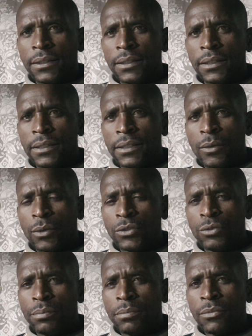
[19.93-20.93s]
And I
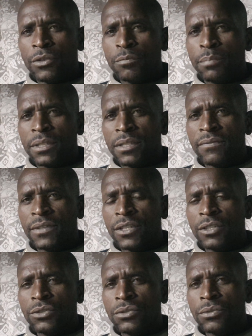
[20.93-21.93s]
want to be more specific
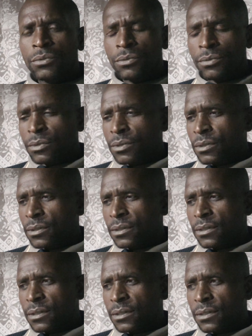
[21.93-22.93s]
on to
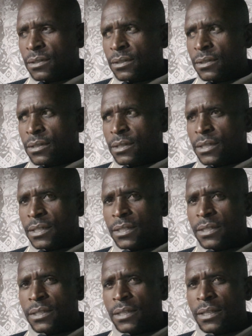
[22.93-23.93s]

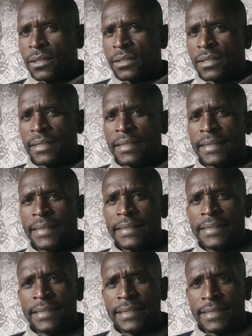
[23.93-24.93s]
grade standard
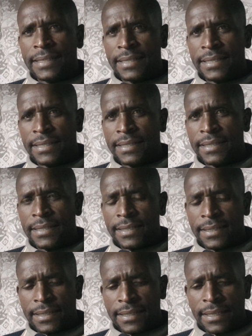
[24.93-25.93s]
8
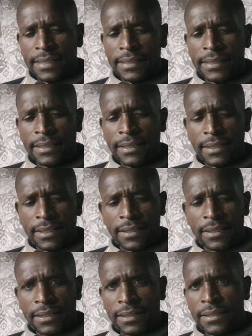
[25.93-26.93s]
candidates.
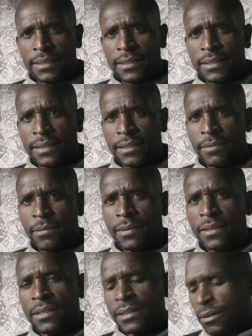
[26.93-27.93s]
Remember,
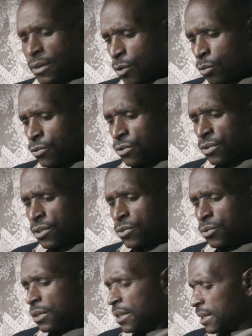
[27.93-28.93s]
this is our home stretch
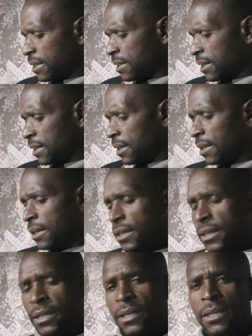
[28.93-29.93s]
week, and
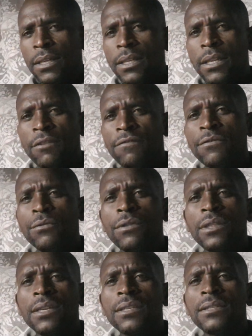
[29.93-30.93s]
there are a few
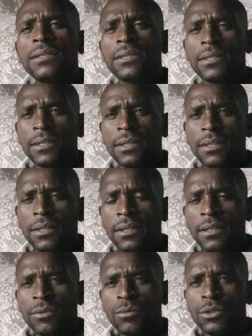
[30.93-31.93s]
things
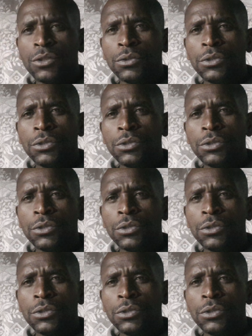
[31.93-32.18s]
that we